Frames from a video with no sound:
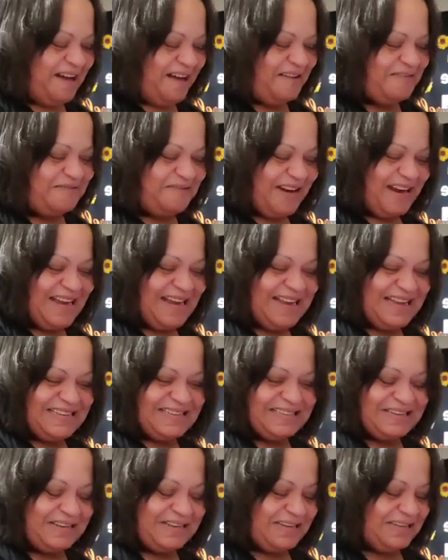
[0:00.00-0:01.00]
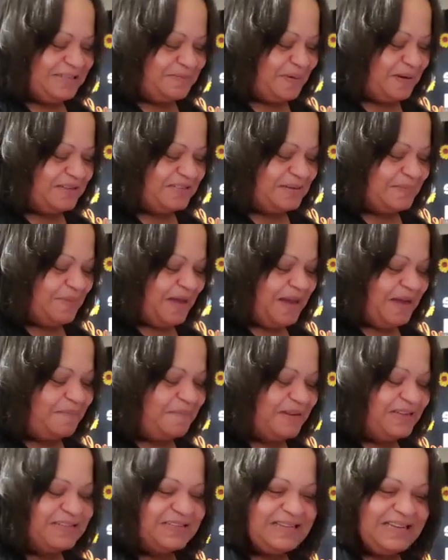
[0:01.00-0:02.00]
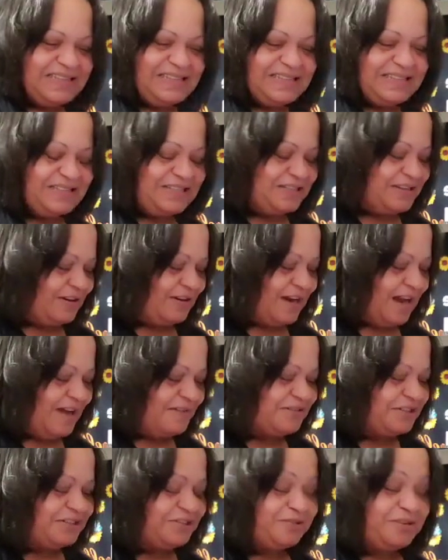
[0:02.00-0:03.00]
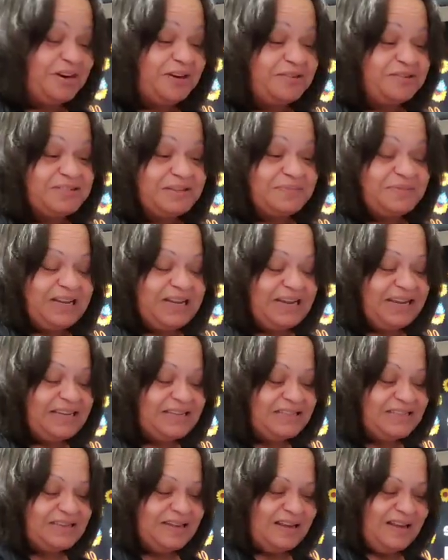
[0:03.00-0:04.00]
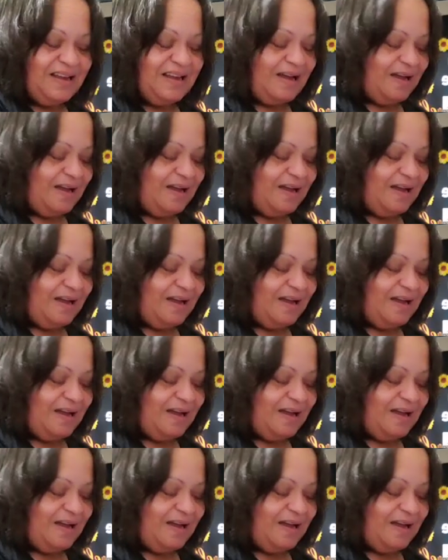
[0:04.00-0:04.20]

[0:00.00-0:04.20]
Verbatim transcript: All right. So this person may have been sent into your life to trigger some things.